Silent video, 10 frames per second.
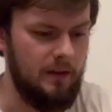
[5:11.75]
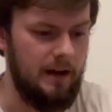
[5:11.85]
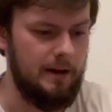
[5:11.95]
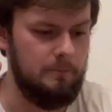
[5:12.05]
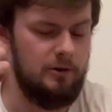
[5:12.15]

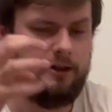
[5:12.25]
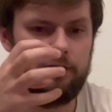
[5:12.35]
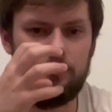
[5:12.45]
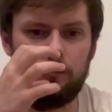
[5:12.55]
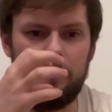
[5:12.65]
And I'm pretty
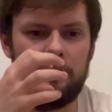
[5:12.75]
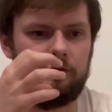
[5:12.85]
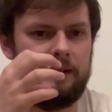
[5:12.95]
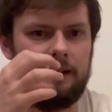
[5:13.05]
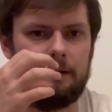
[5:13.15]
sure when we were
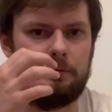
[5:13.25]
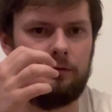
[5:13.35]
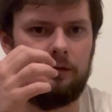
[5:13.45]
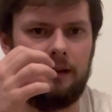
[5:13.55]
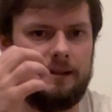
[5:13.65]
drinking the
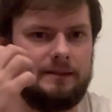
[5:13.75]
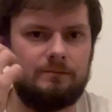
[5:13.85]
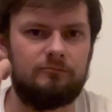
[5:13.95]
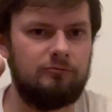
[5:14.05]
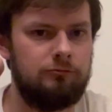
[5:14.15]
porter, I
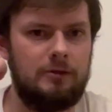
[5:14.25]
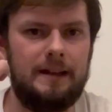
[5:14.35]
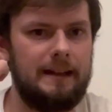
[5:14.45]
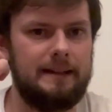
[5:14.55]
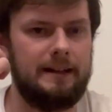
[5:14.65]

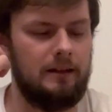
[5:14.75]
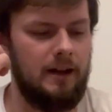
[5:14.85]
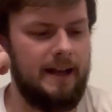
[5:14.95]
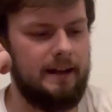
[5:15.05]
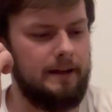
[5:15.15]
really didn't
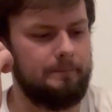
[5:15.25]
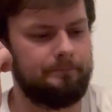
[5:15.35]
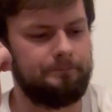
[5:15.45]
like it.